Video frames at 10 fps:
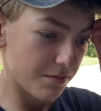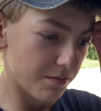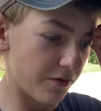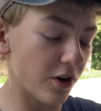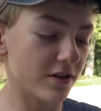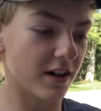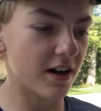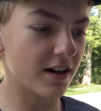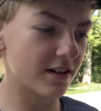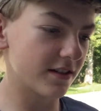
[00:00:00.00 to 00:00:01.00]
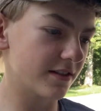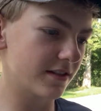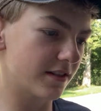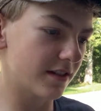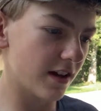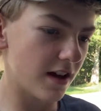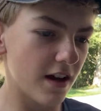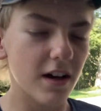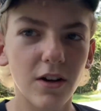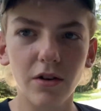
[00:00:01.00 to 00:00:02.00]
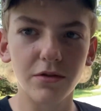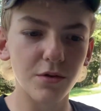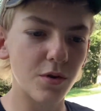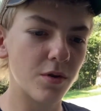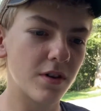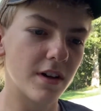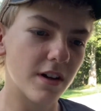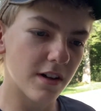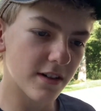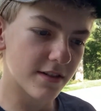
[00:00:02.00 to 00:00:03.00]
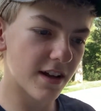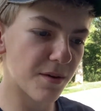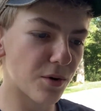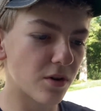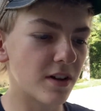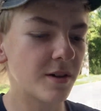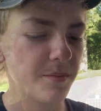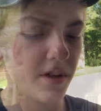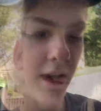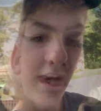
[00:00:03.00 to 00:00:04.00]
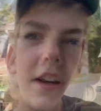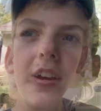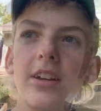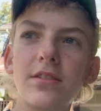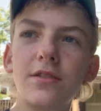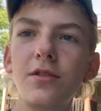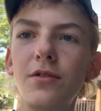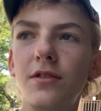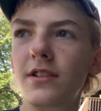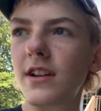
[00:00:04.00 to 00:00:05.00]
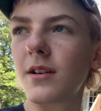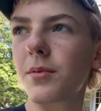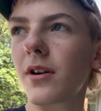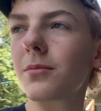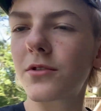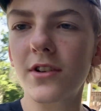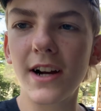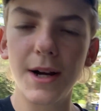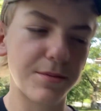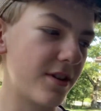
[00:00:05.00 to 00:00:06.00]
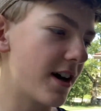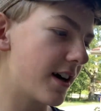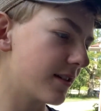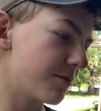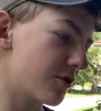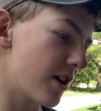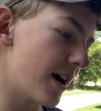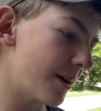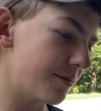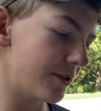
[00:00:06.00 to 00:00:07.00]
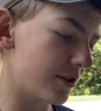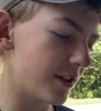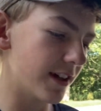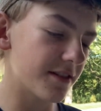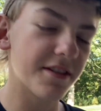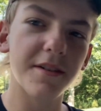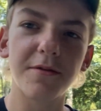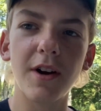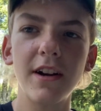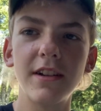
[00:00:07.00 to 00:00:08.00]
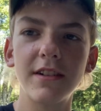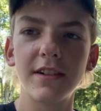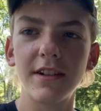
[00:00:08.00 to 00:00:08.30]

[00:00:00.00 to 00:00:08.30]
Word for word: First, I got to go through, set them all up. Yeah, I'll take you guys through setting up a couple traps, dyeing some traps, just getting stuff ready.